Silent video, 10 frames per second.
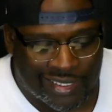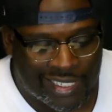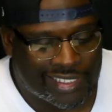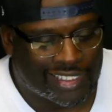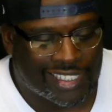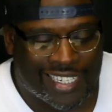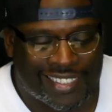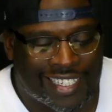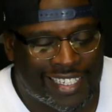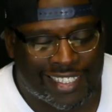Hey, shout out
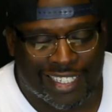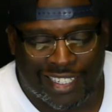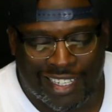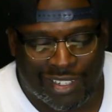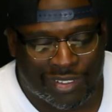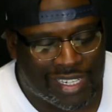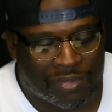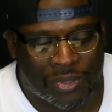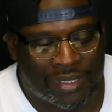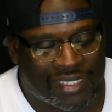to AK. I,
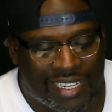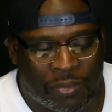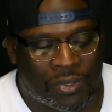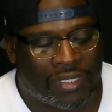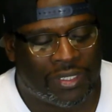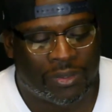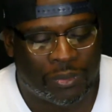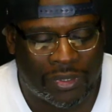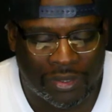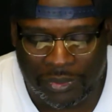I wouldn't I wouldn't go to
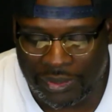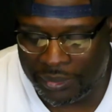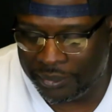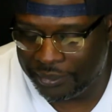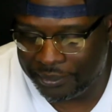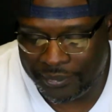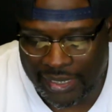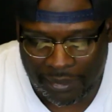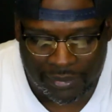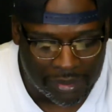war with them.
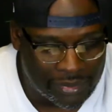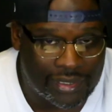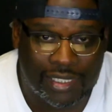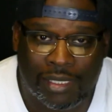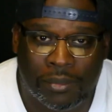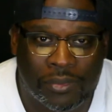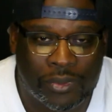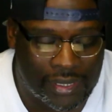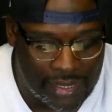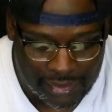I'm I'm just keeping it
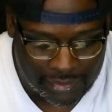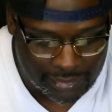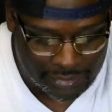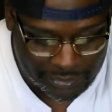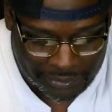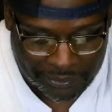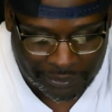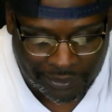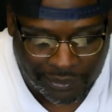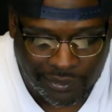1,000.
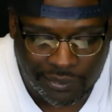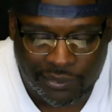I